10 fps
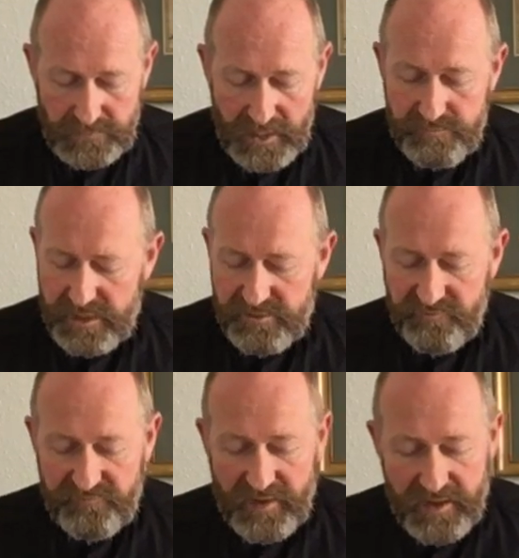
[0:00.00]
And may the
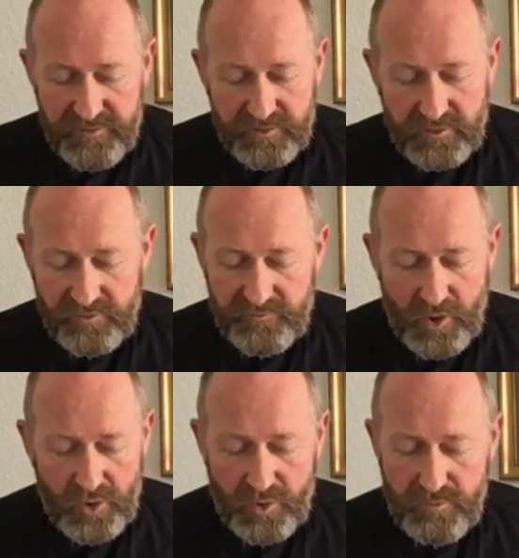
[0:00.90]
Father of
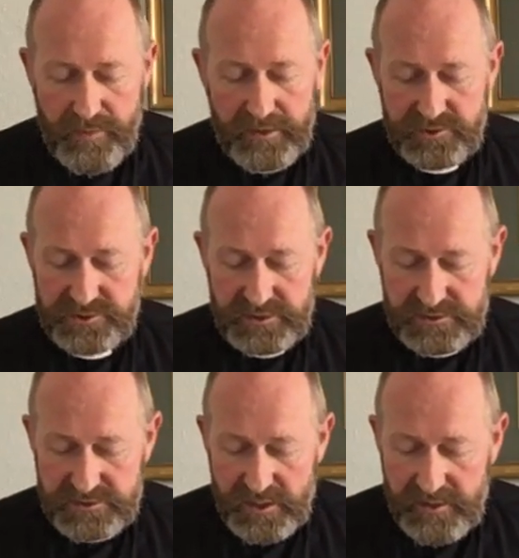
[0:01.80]
all
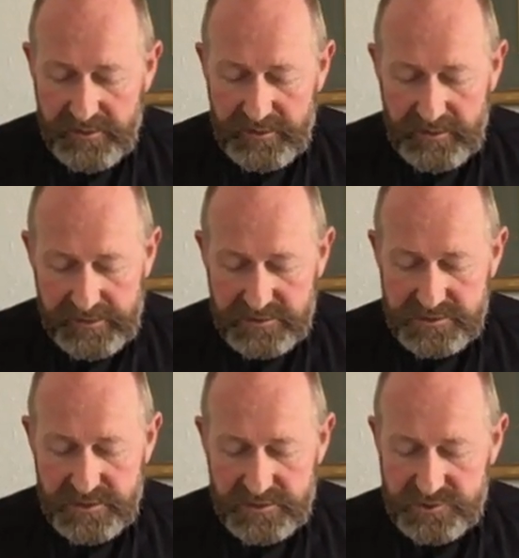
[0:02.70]
mercies
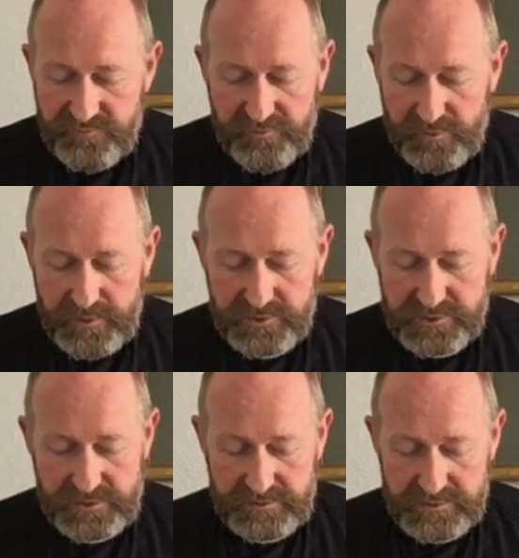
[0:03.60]
cleanse us from our
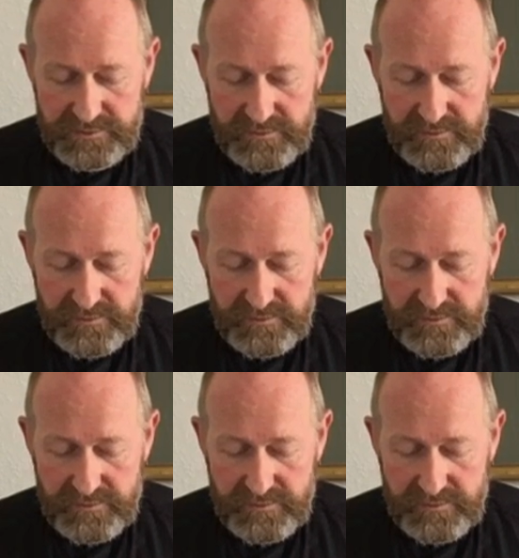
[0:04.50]
sins